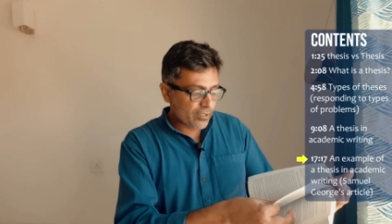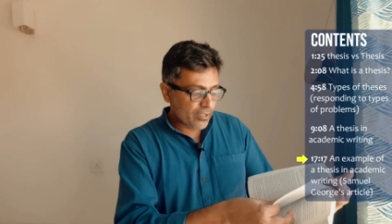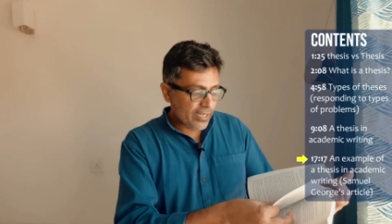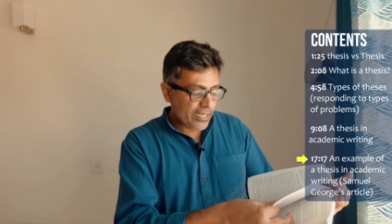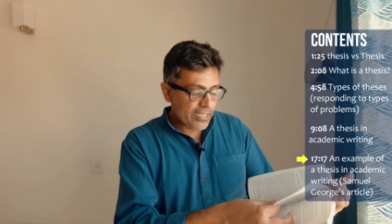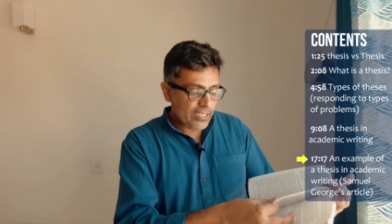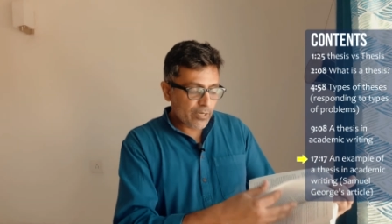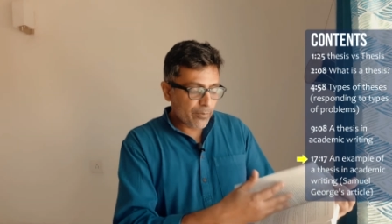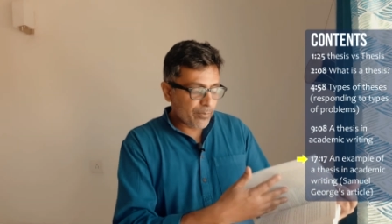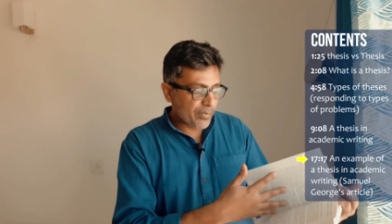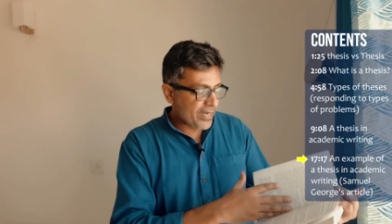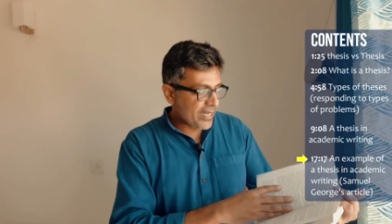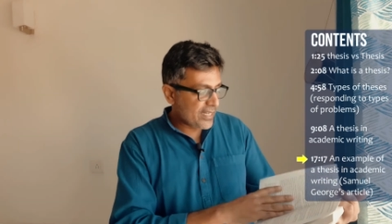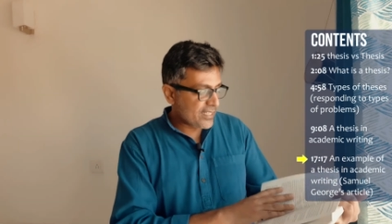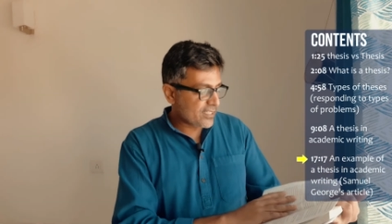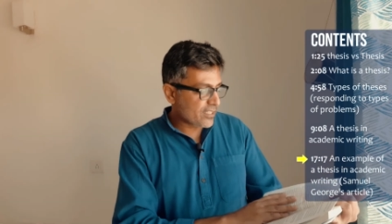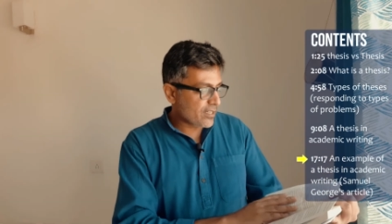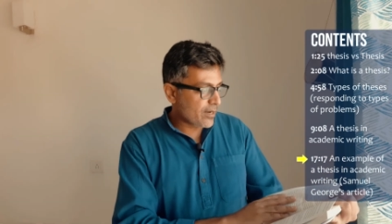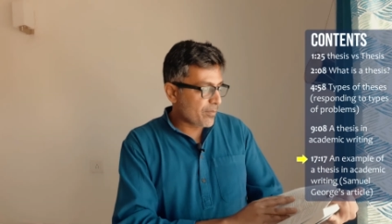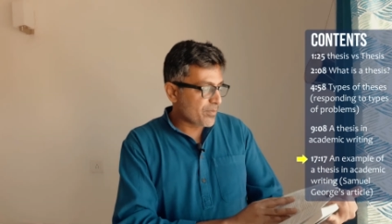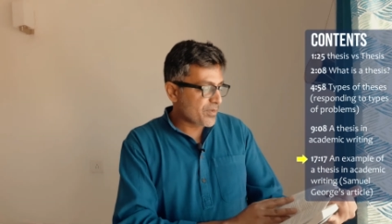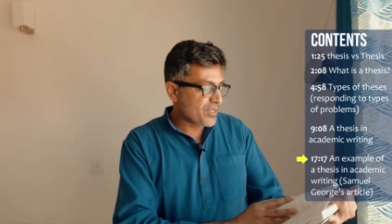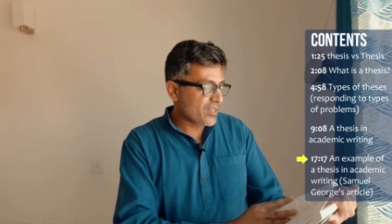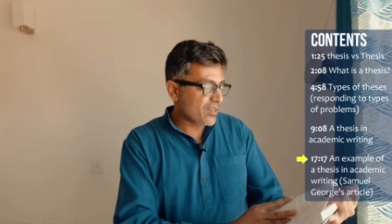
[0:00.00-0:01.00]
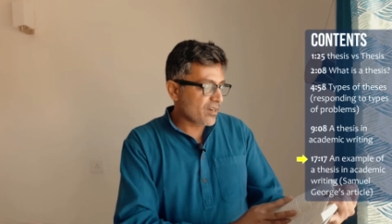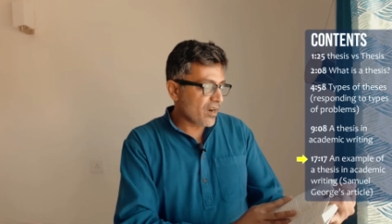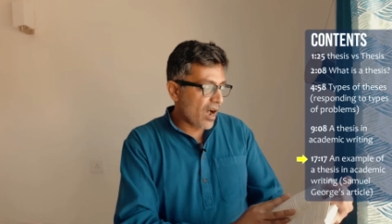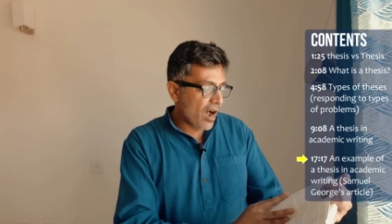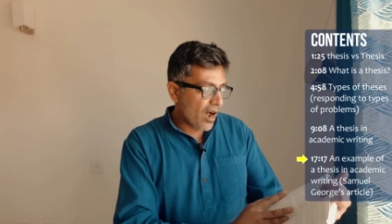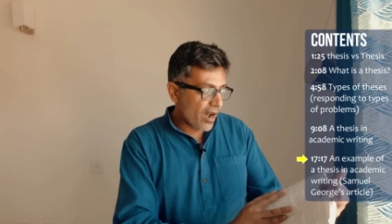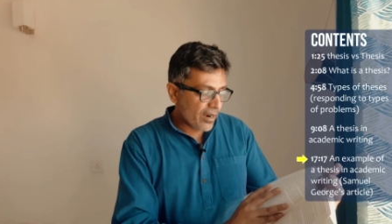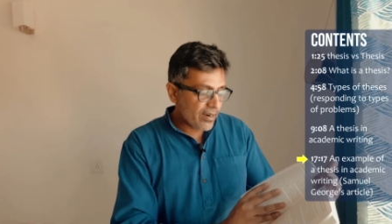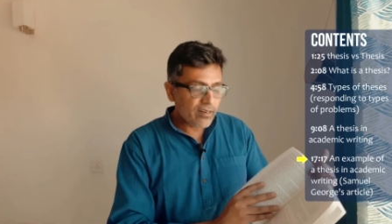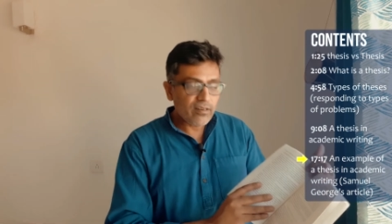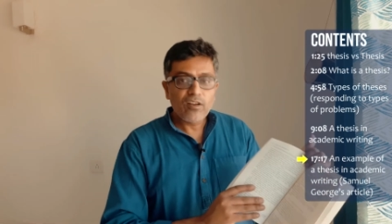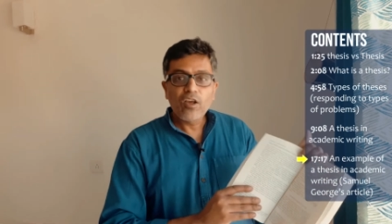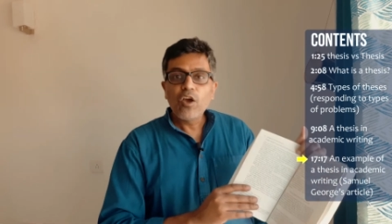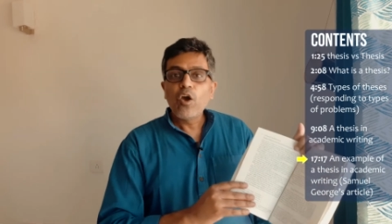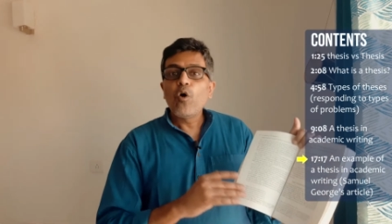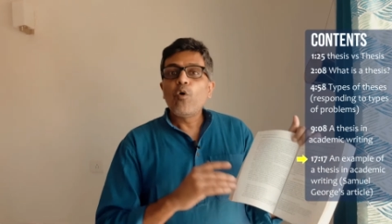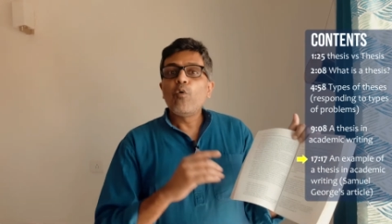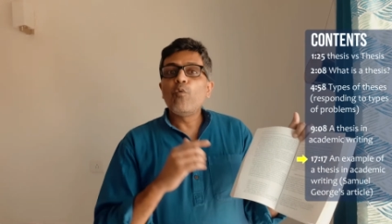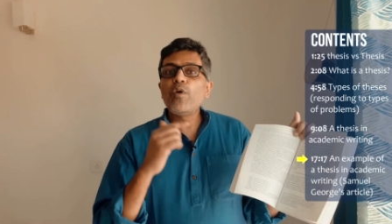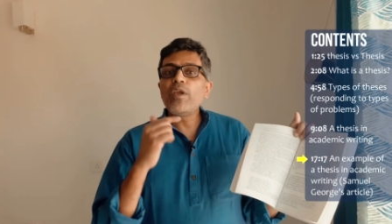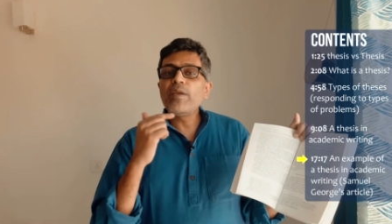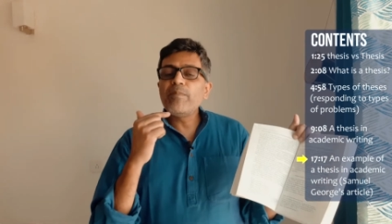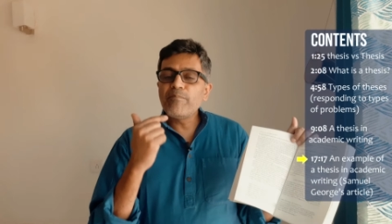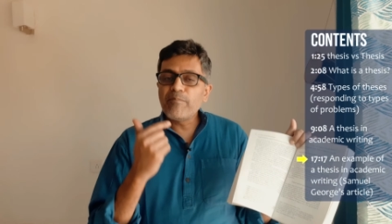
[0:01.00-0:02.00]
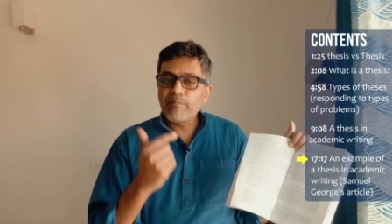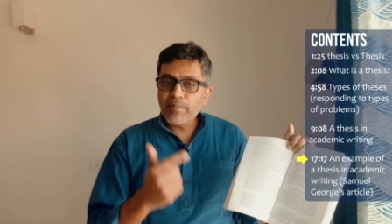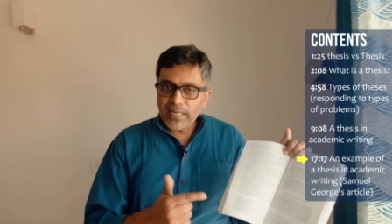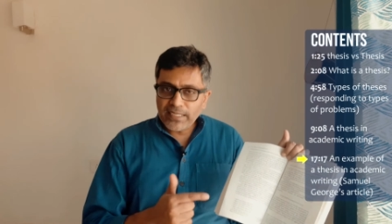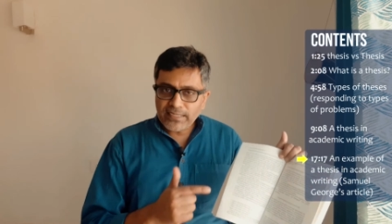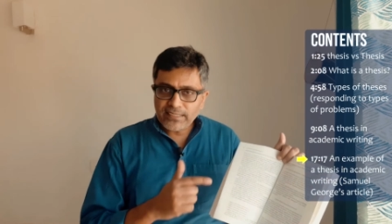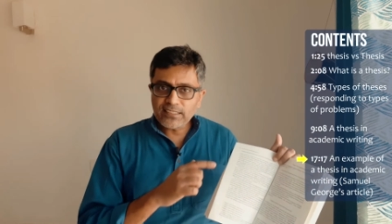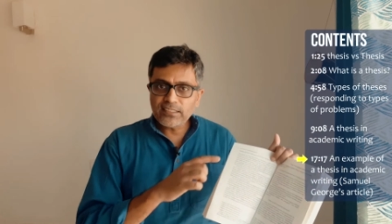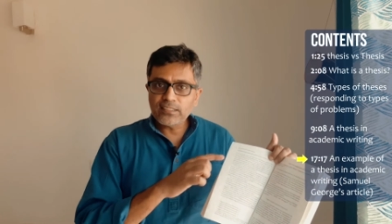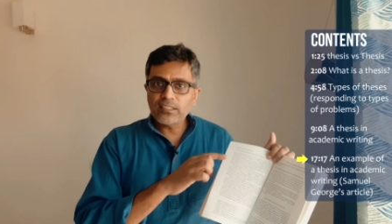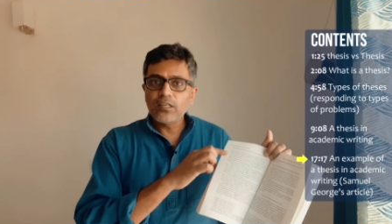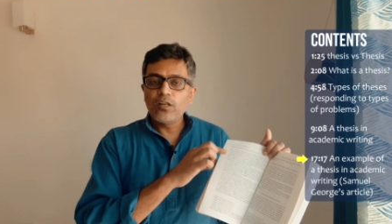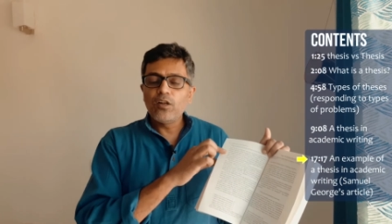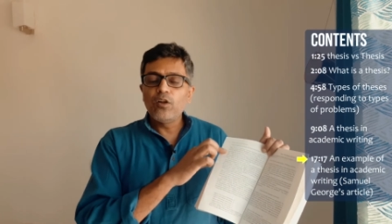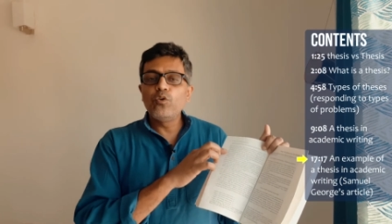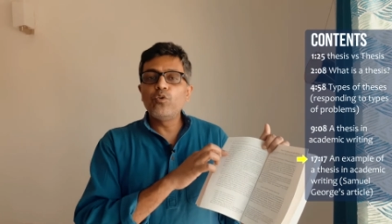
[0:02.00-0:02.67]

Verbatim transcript: interpreting scripture are we must